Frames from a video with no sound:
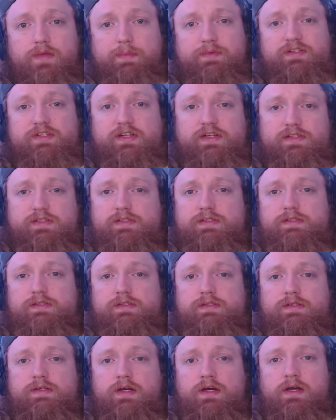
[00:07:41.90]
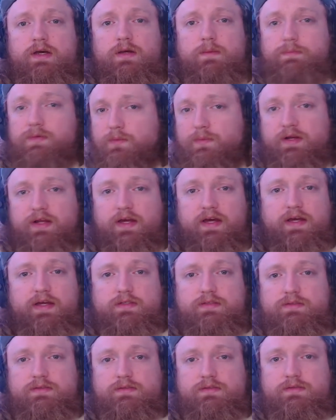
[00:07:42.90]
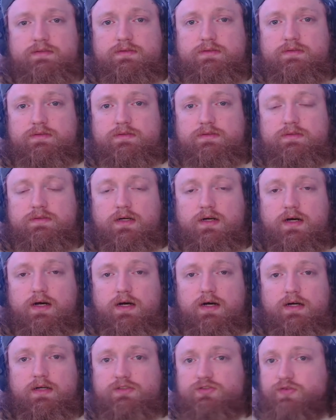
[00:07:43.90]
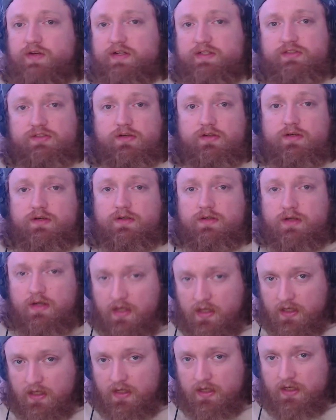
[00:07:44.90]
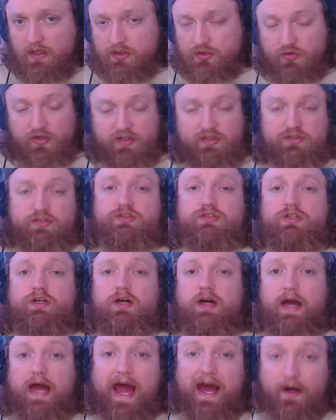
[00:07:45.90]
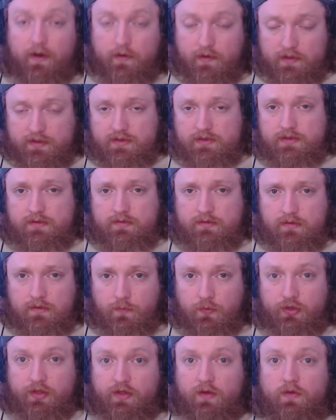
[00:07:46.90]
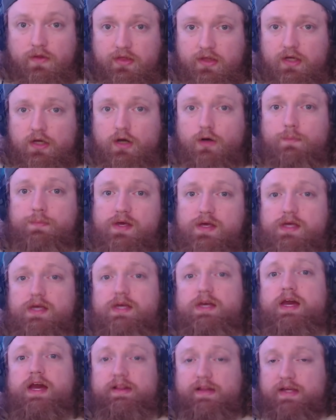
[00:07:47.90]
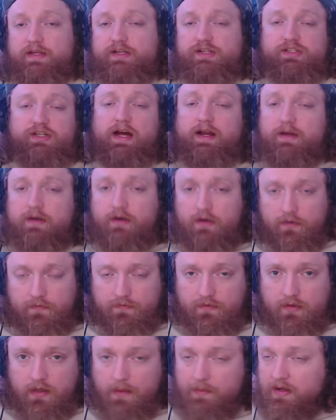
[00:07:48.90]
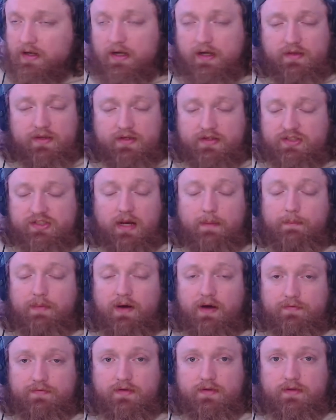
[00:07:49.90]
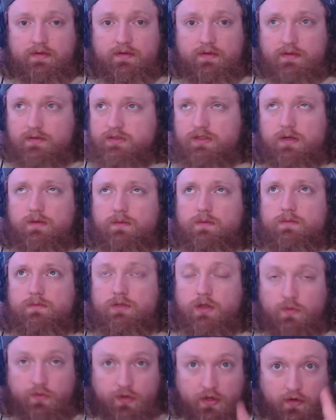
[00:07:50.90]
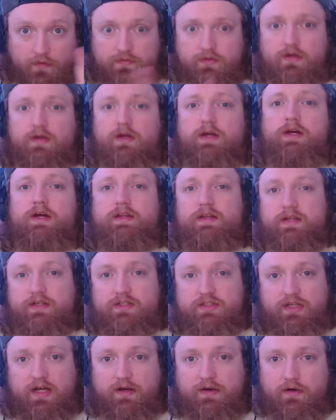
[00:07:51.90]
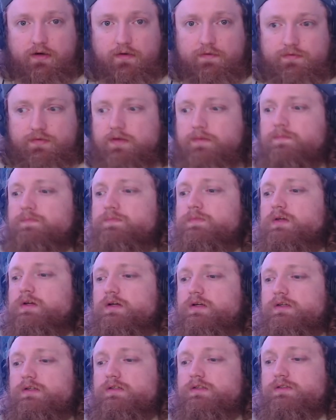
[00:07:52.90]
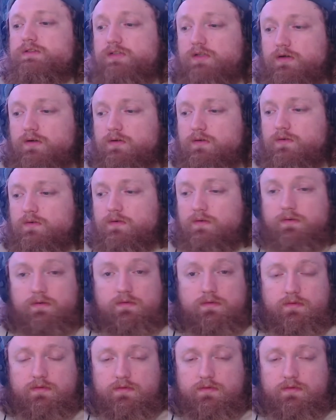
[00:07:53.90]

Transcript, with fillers: Nemesis, Pyramid Head, uh, Trickster. Trickster's add-ons were the only thing OP, and they just got nerfed. I mean, uh, they just got buffed. So no, nerfed. They just got nerfed. So